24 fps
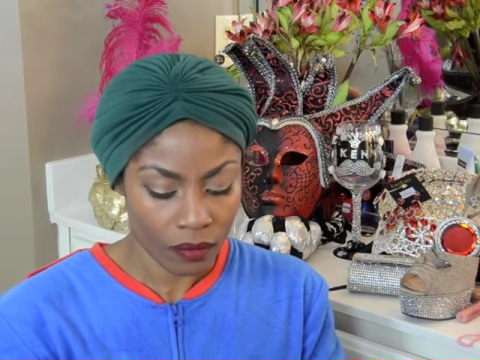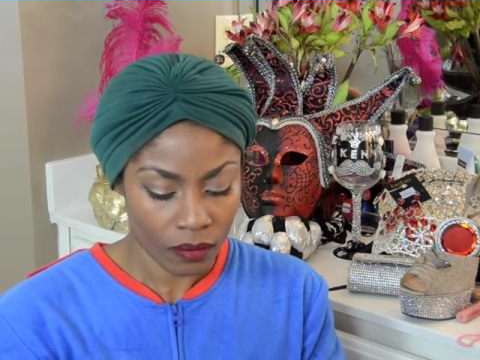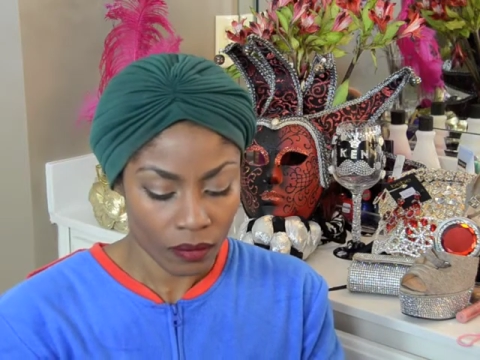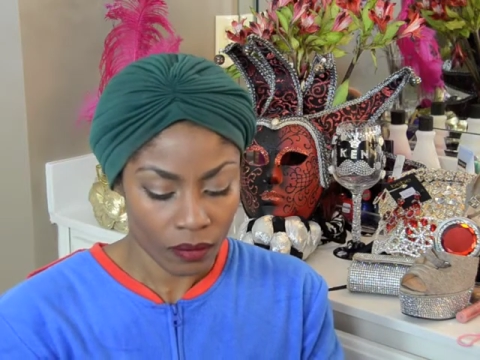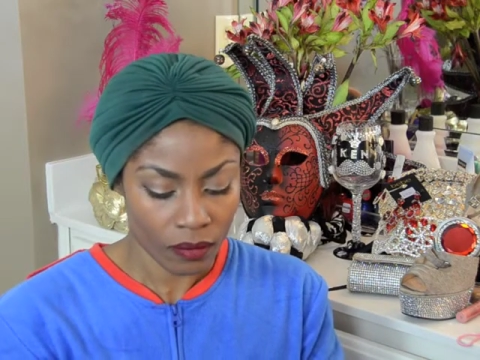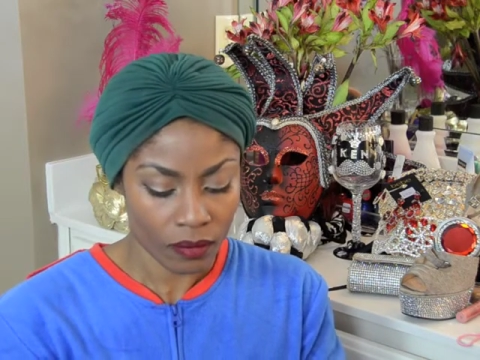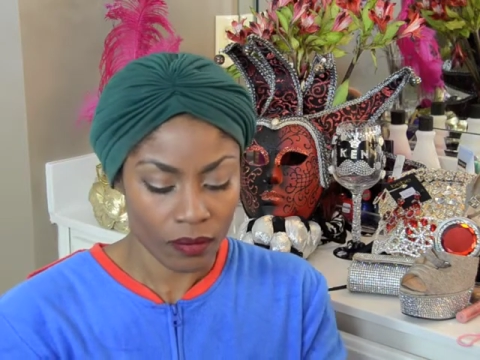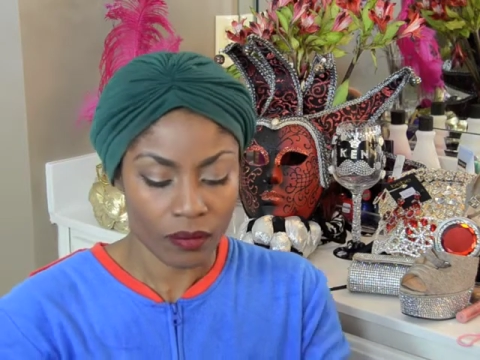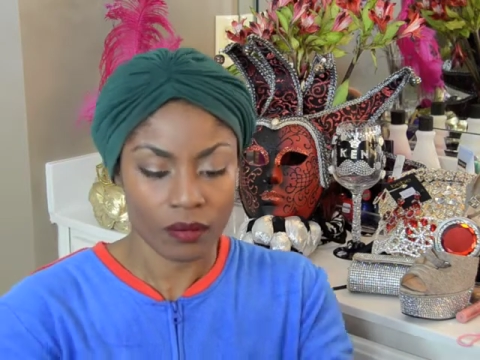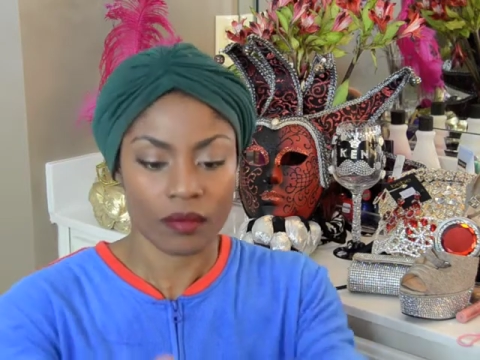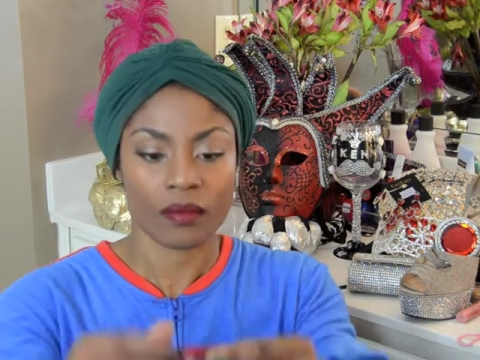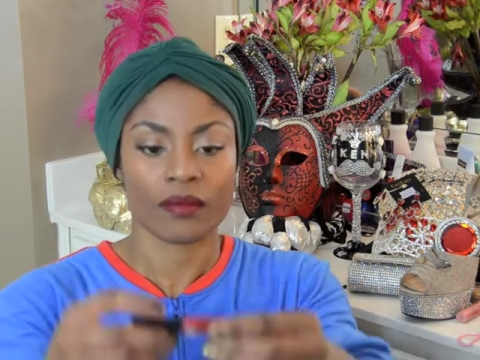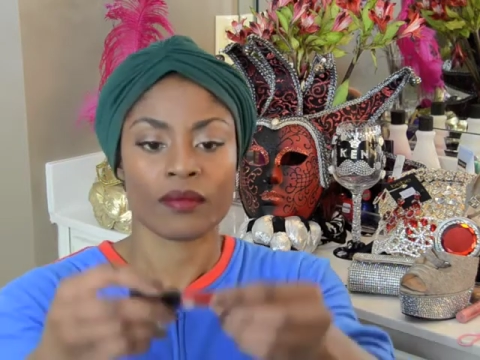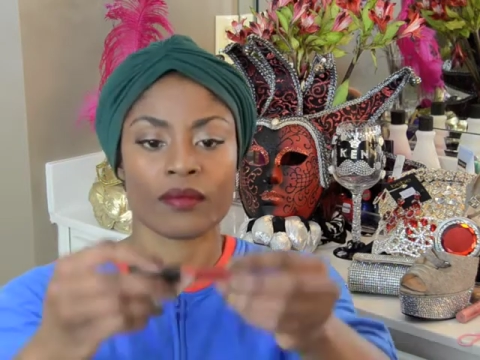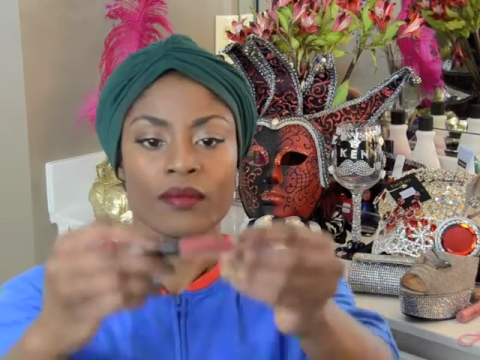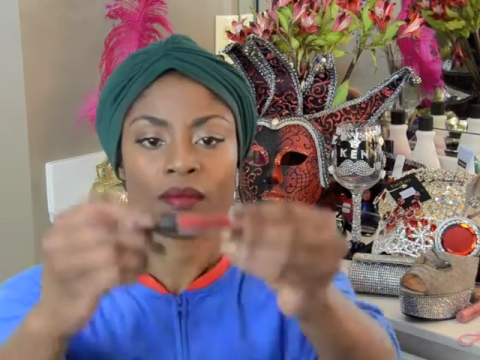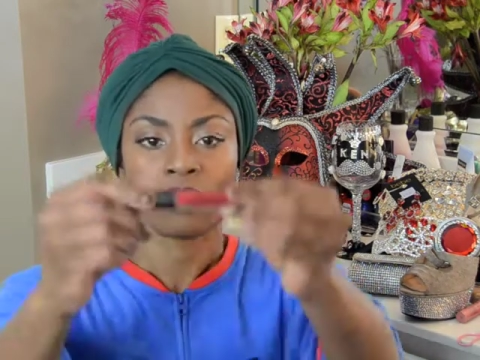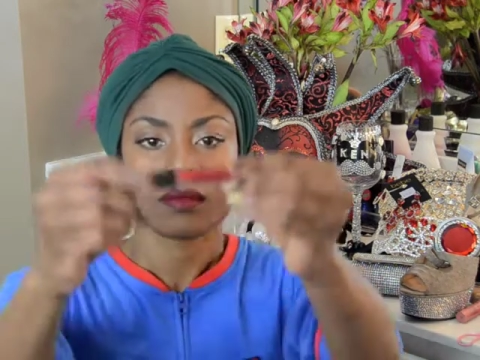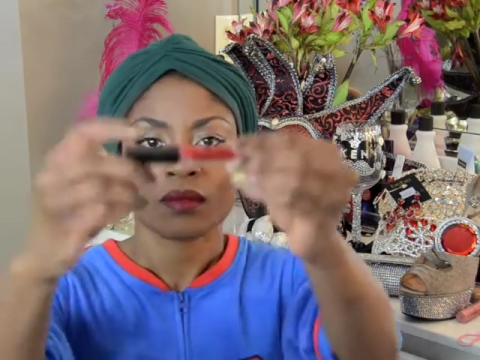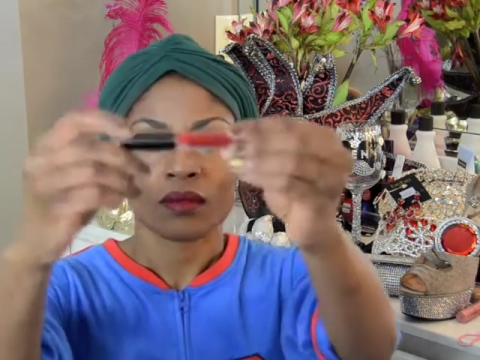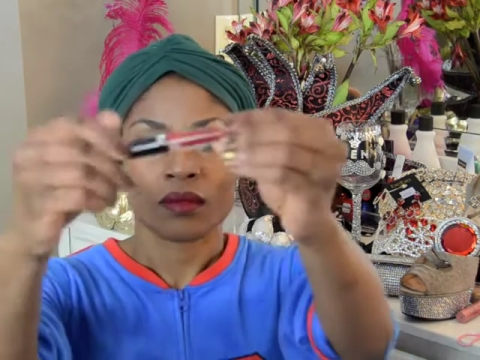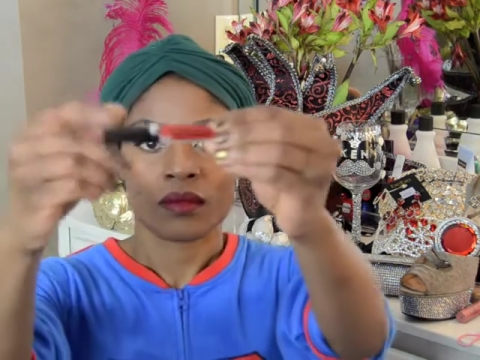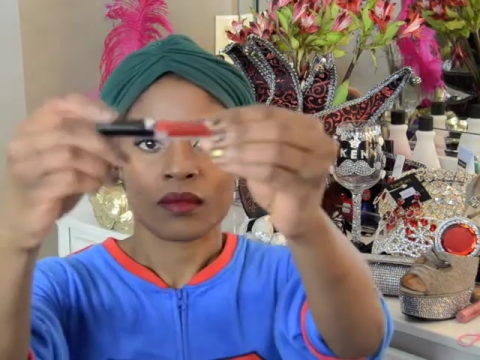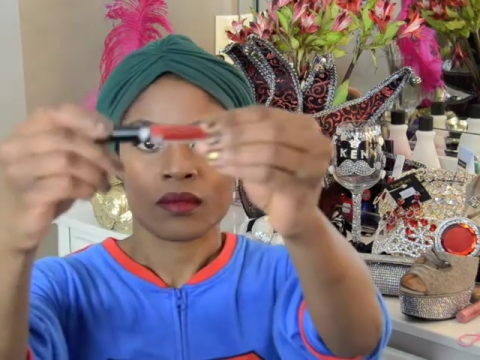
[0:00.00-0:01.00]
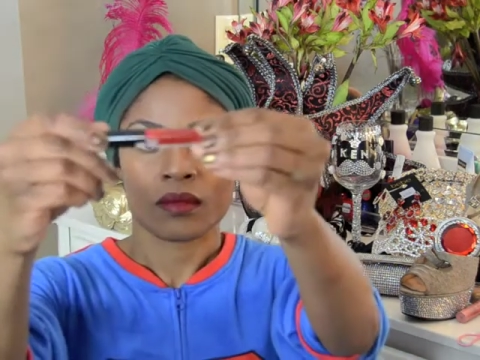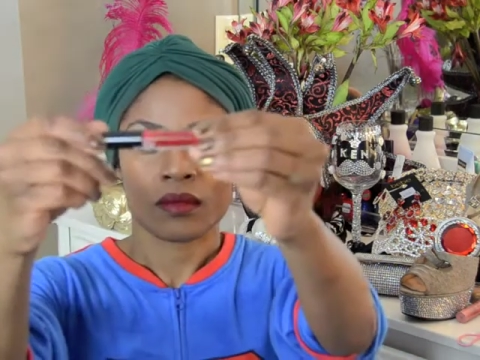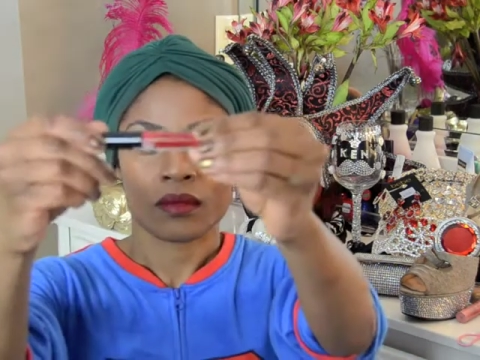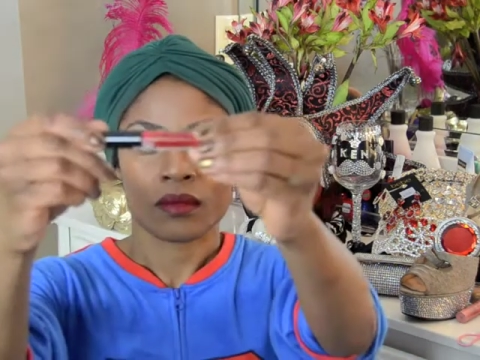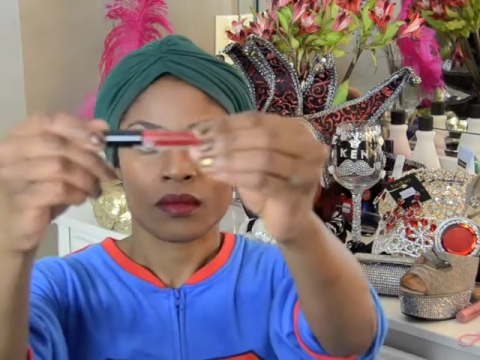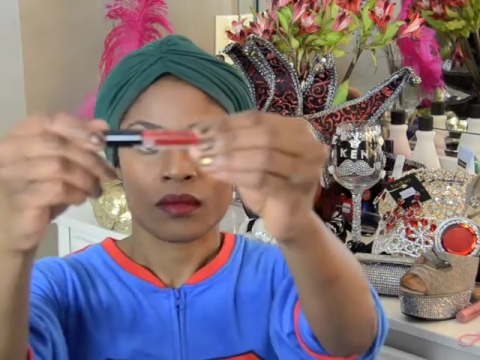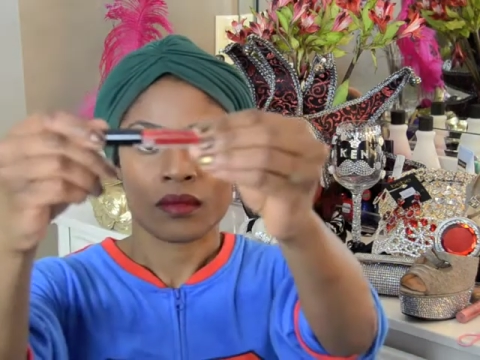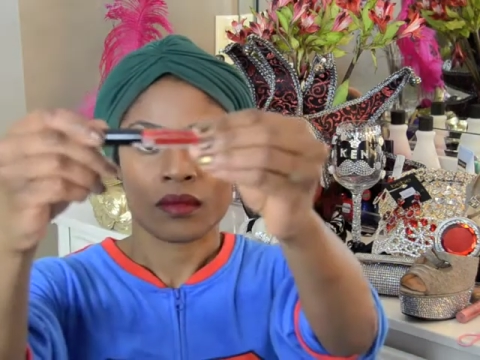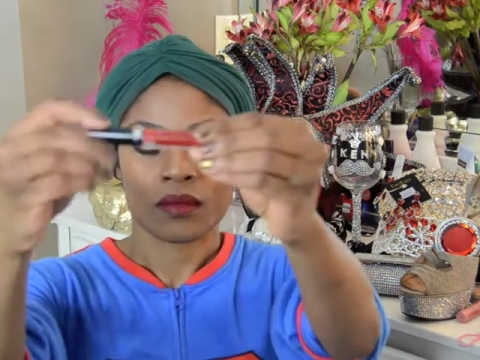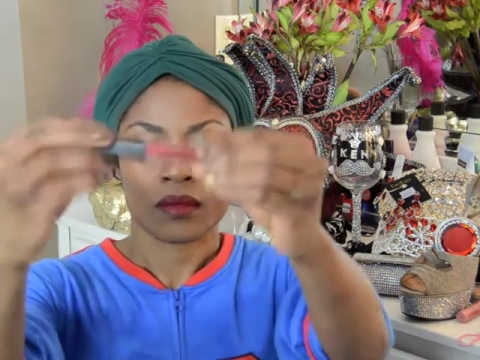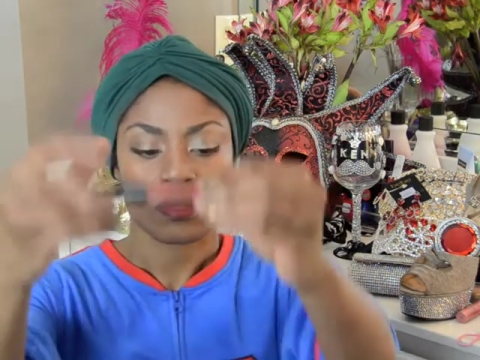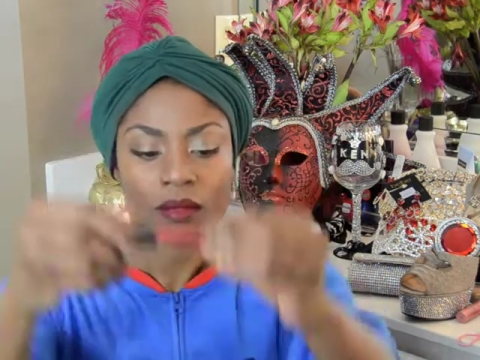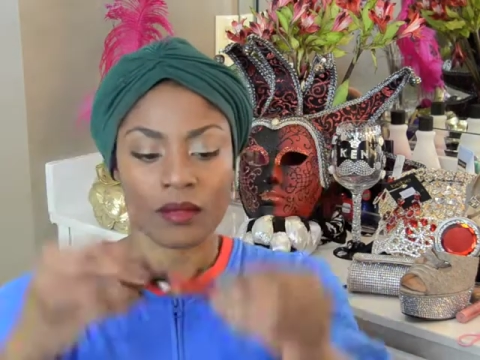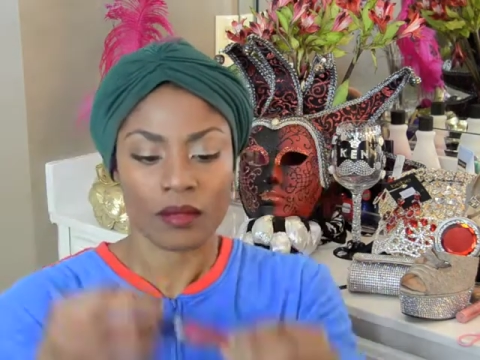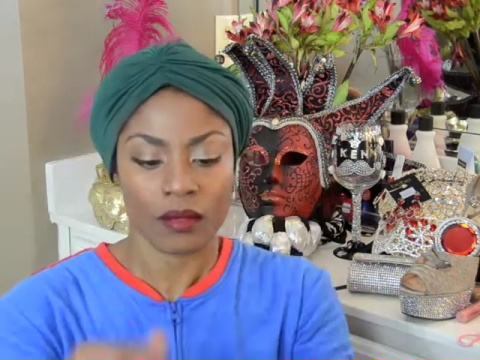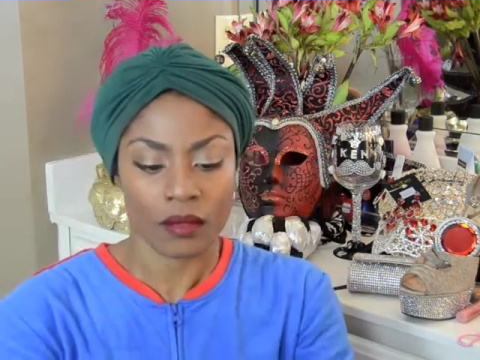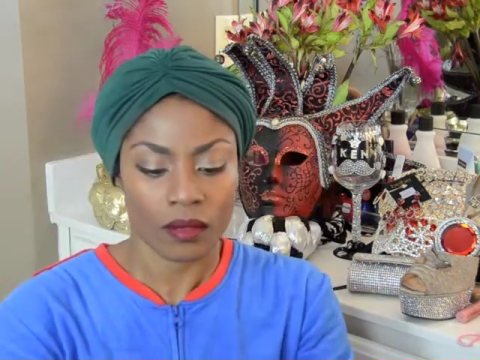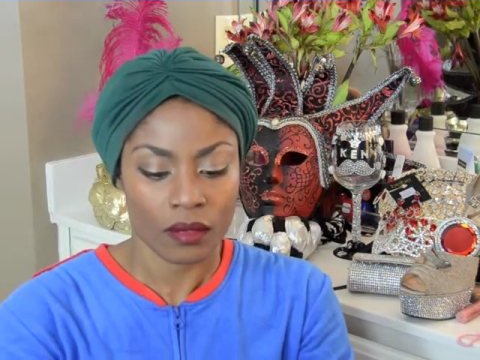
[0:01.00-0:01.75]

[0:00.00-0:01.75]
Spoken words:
Now I'm going to add the Stila.